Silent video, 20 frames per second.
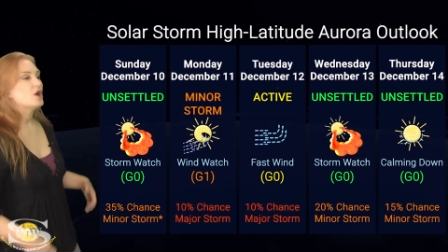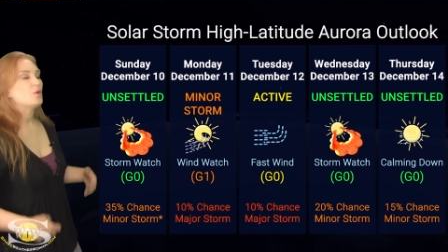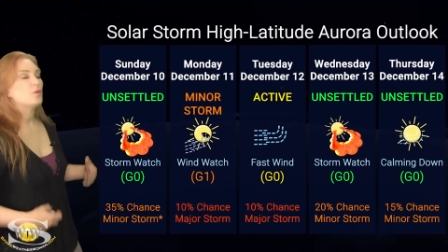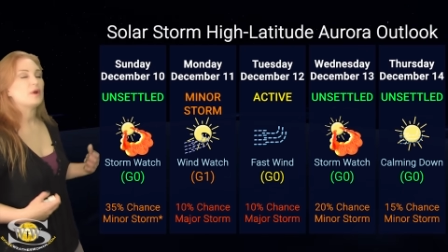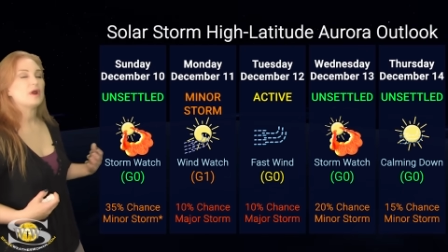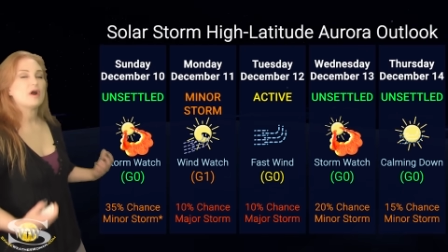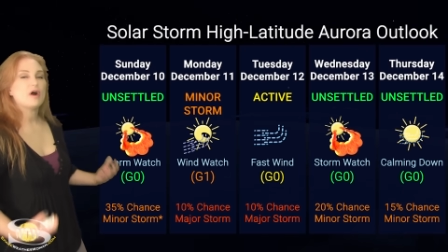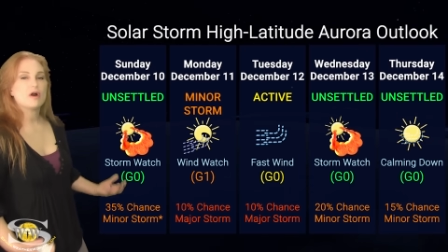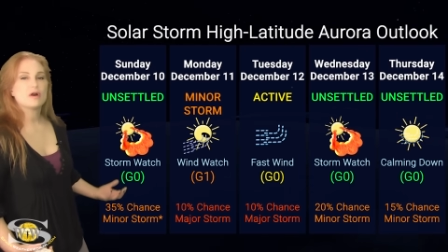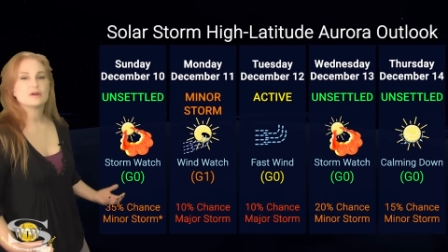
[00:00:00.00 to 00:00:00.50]

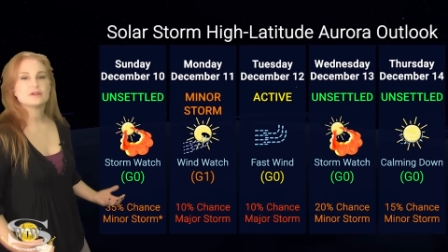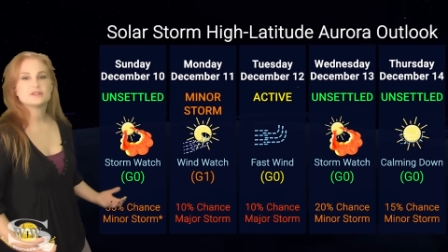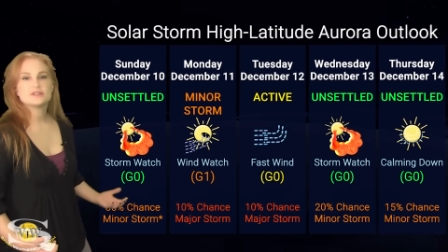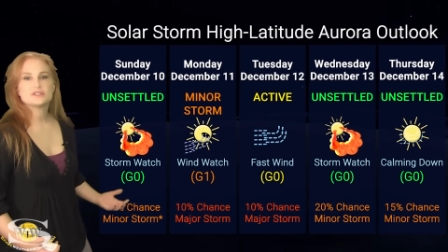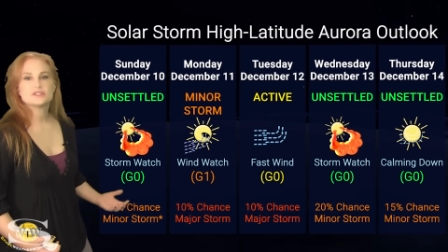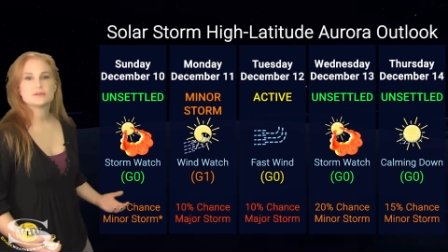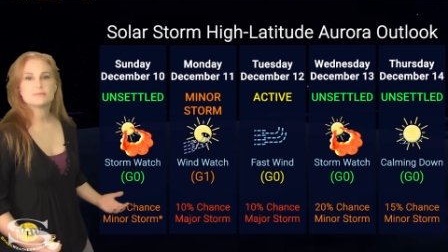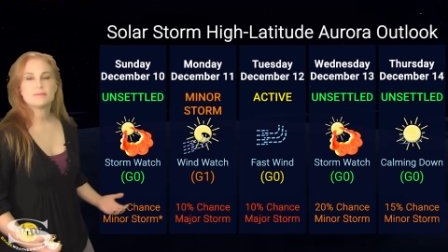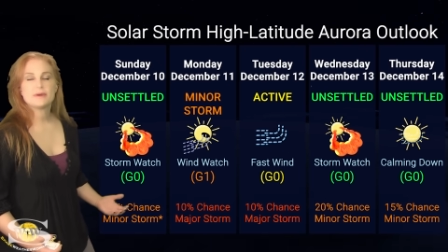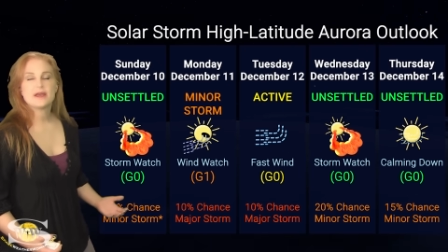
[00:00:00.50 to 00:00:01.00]
we are
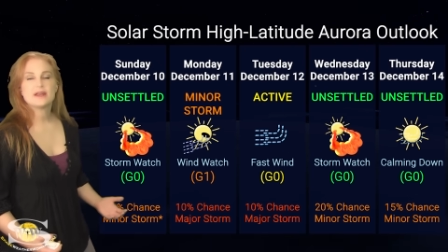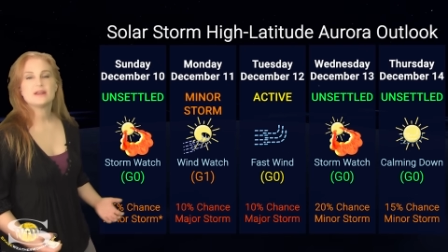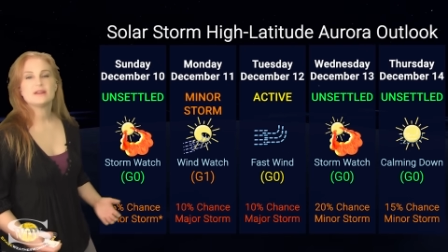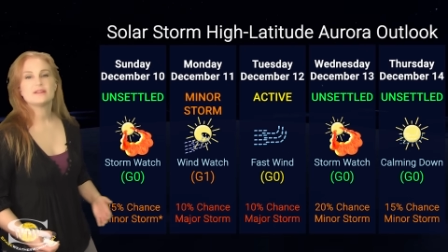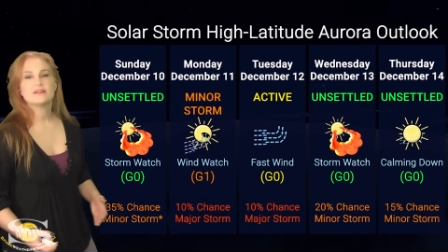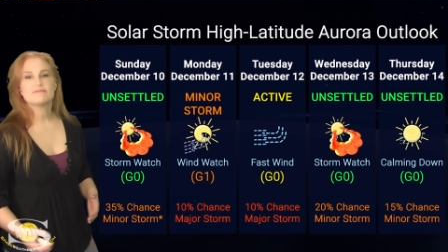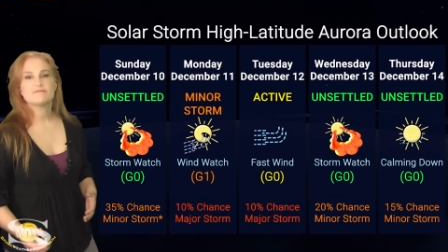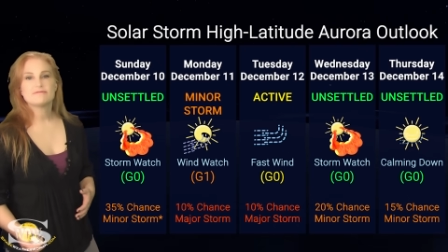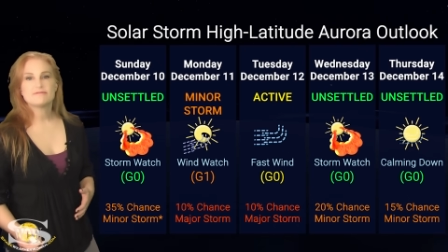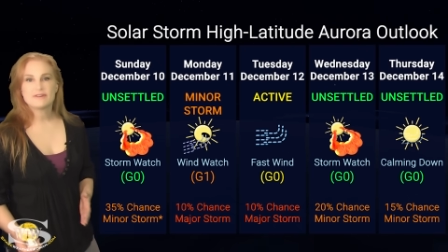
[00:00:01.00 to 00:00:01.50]

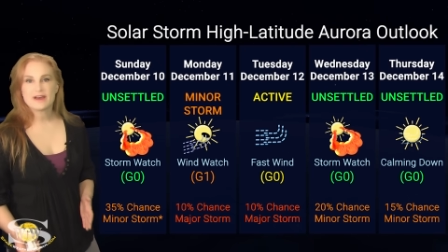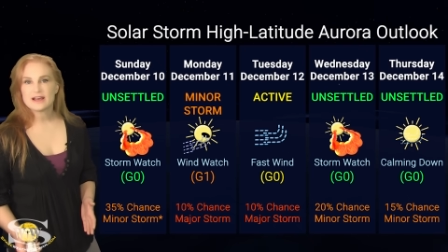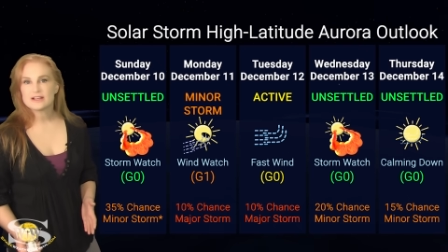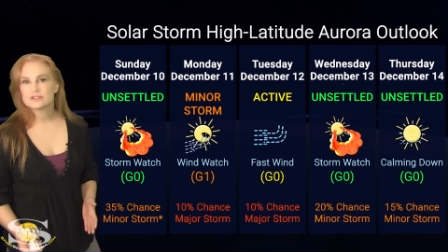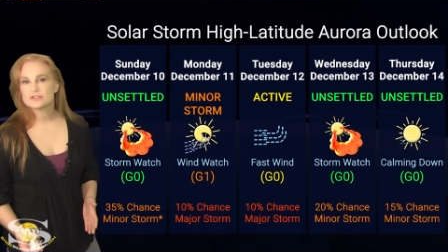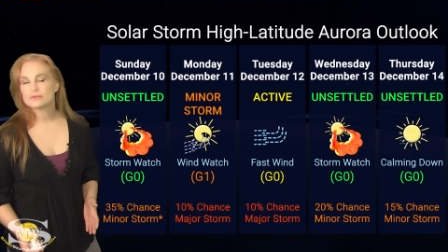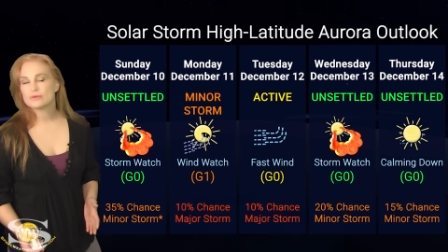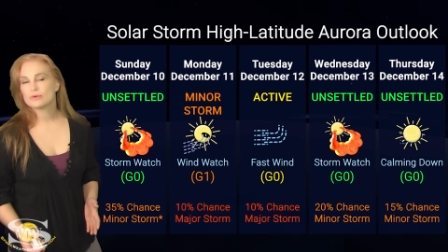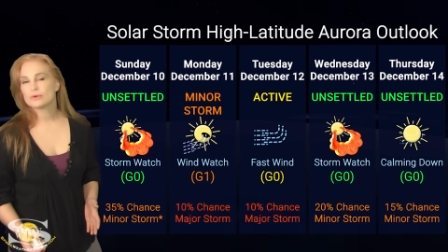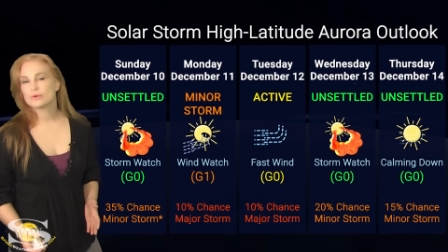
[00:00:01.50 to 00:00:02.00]
anticipating the
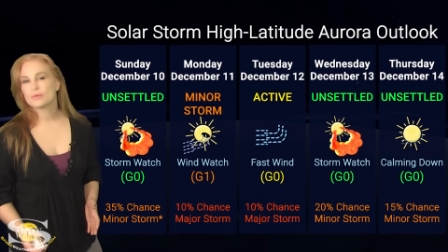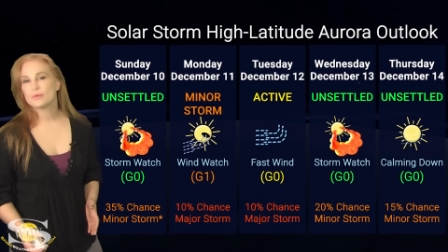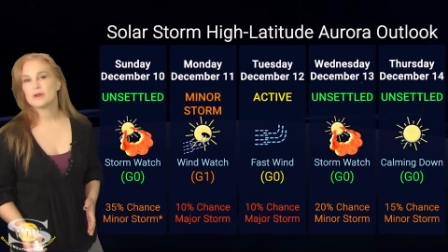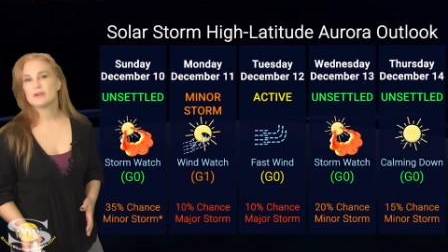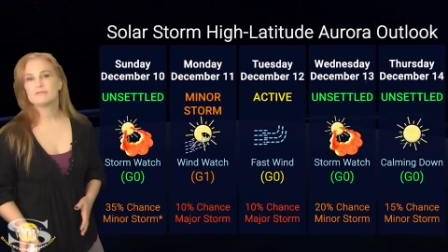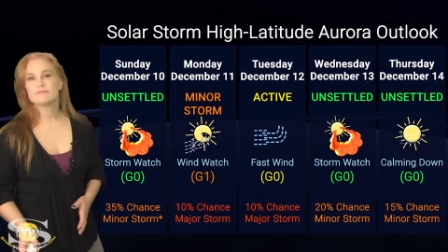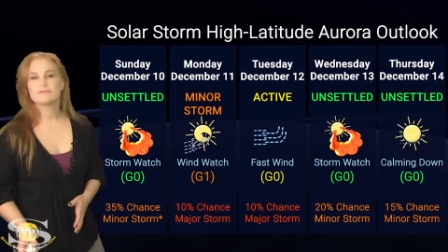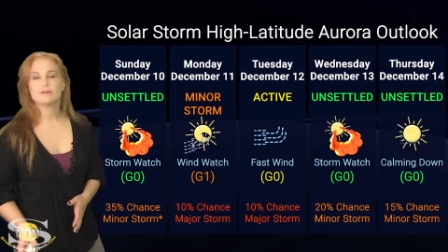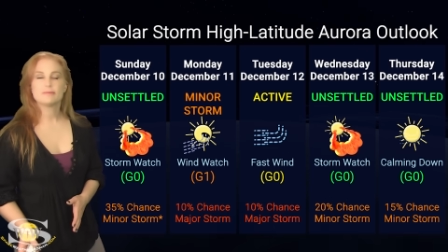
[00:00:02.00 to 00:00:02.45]
fast solar wind